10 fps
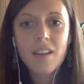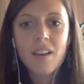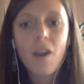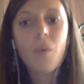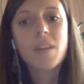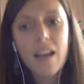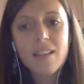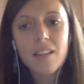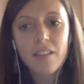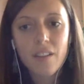always
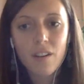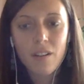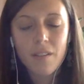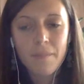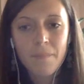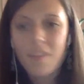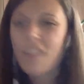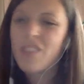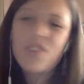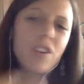has a little,
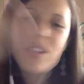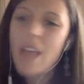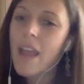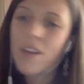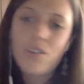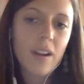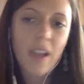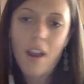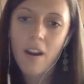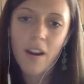like, they're just hand-drawn
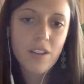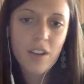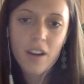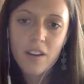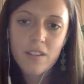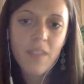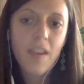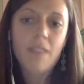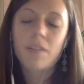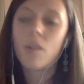characters, and they
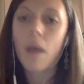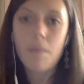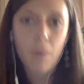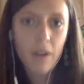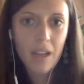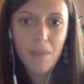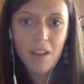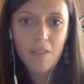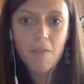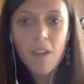have little whiteboard
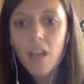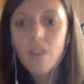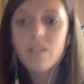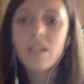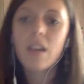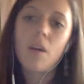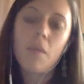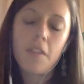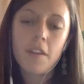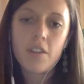animated videos that go
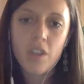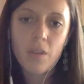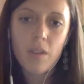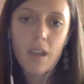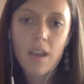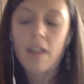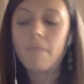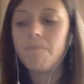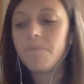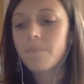with each
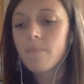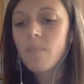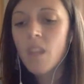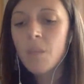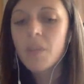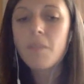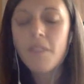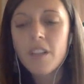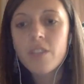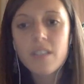unit. But the professor has